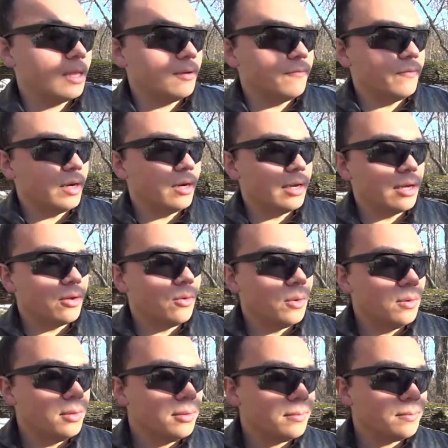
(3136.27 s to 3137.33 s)
Very
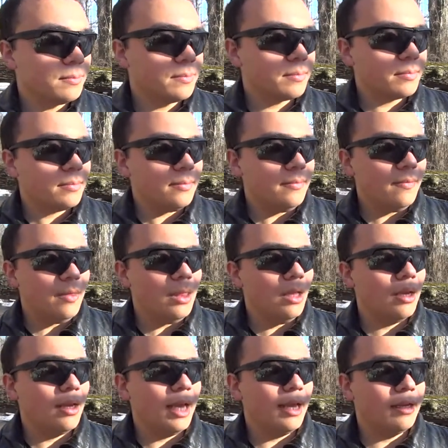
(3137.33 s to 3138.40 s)
cool.
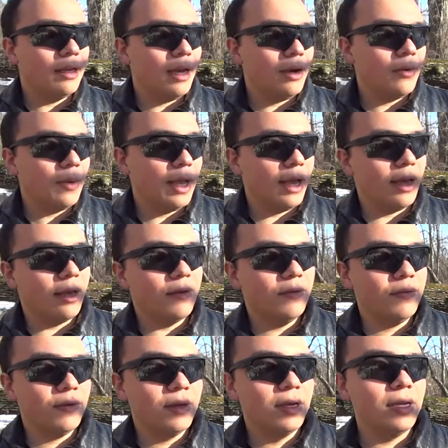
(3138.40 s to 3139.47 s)
And now we have
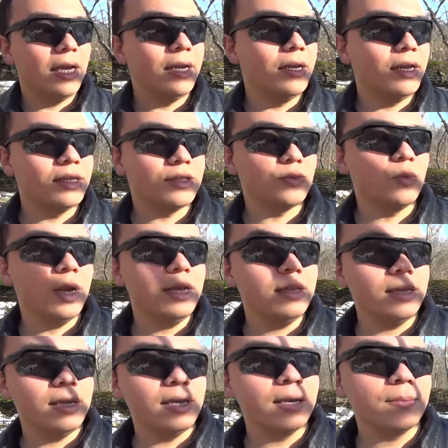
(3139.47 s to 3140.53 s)
an
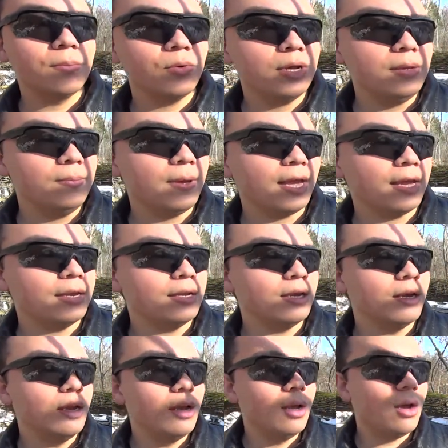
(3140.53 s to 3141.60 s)
Israeli pre-ban
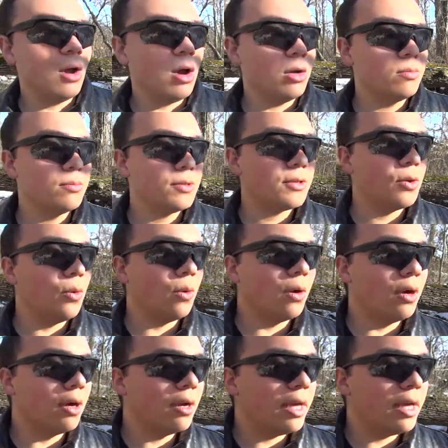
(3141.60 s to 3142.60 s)
Arms Corps